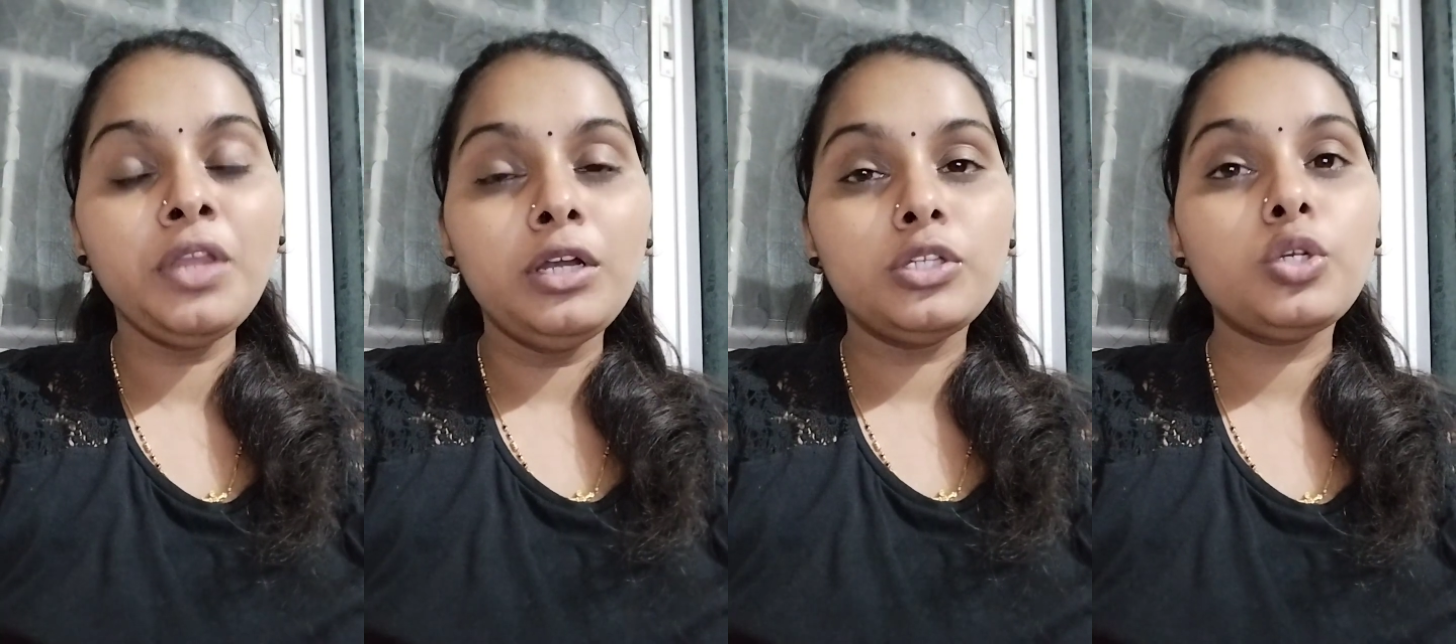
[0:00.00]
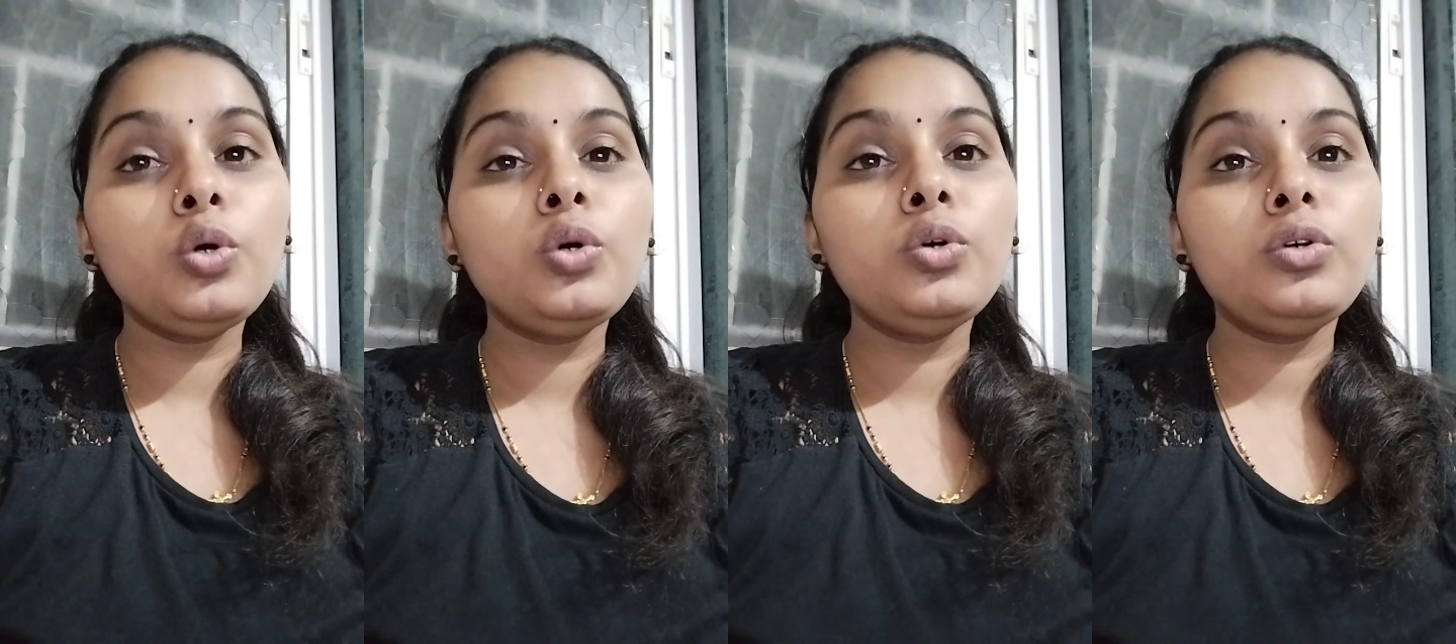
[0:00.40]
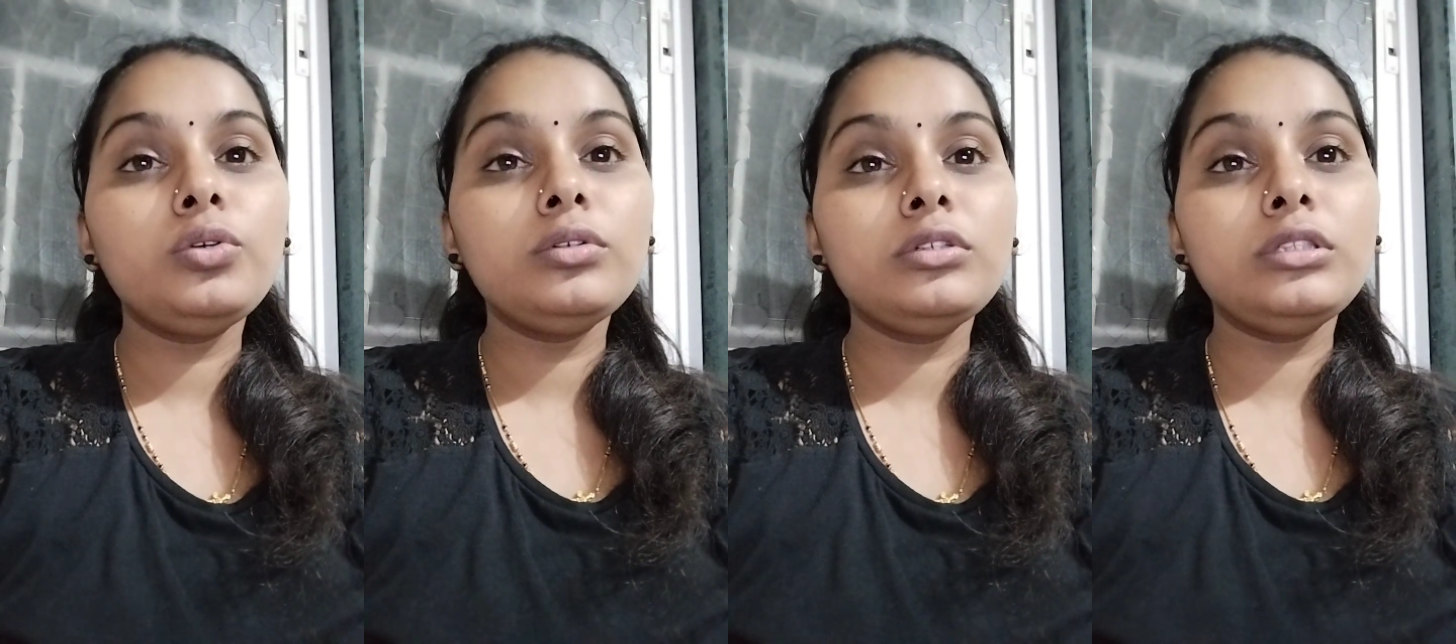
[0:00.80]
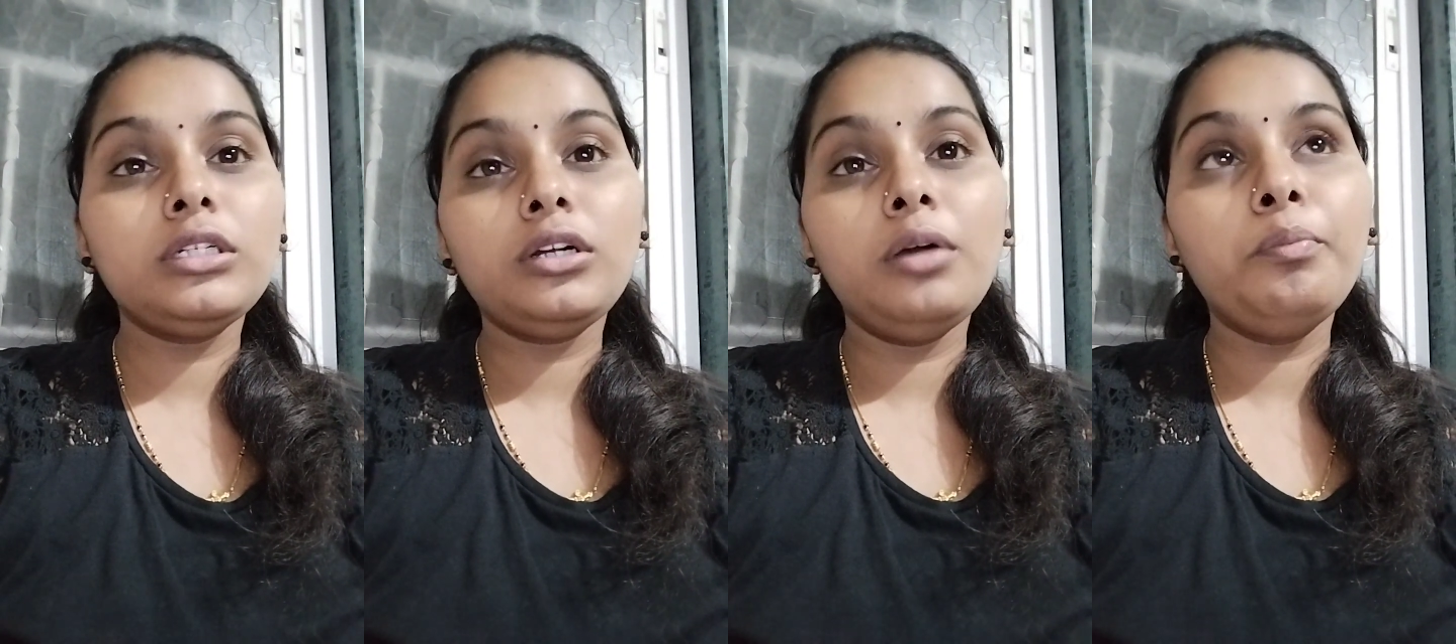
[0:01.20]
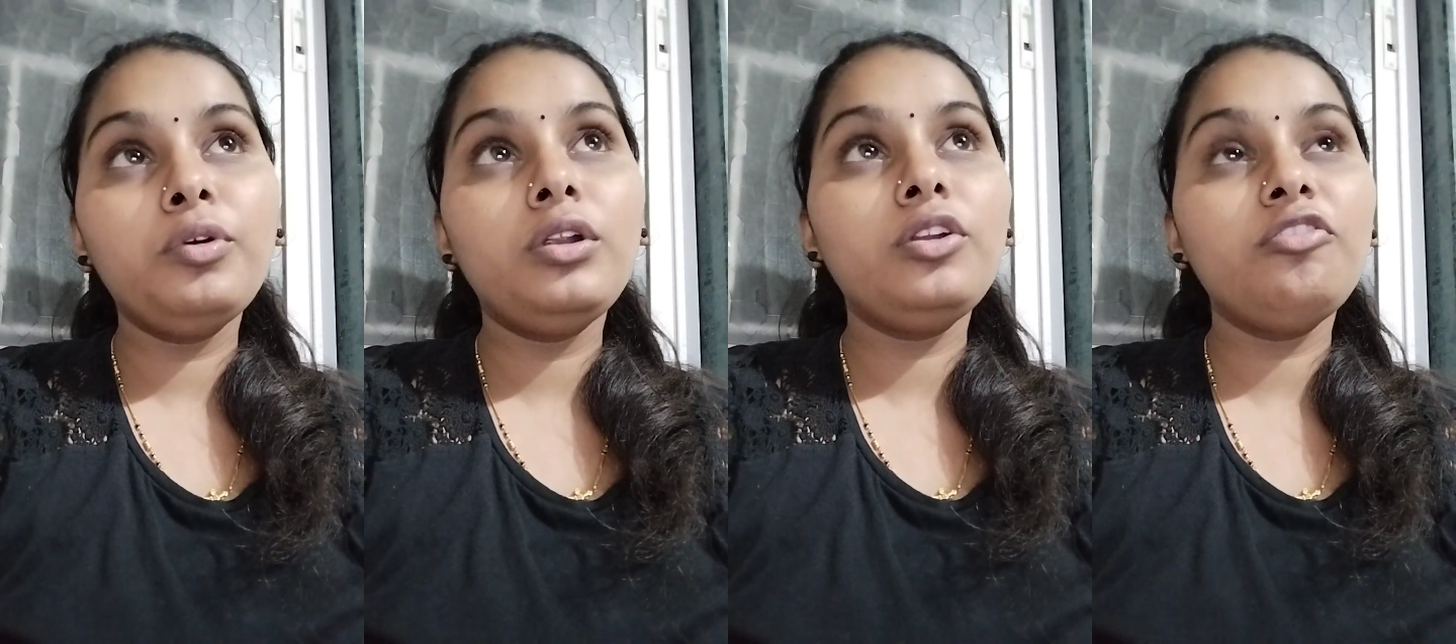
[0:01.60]
So the
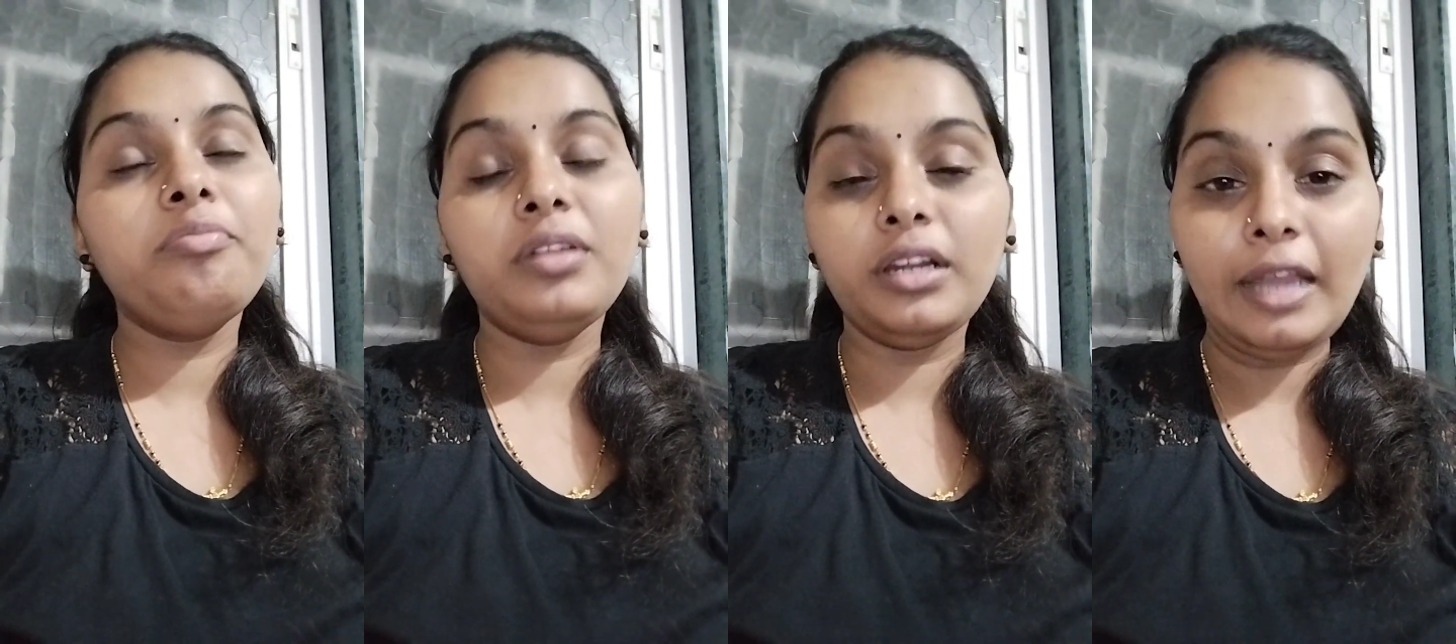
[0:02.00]
component of blood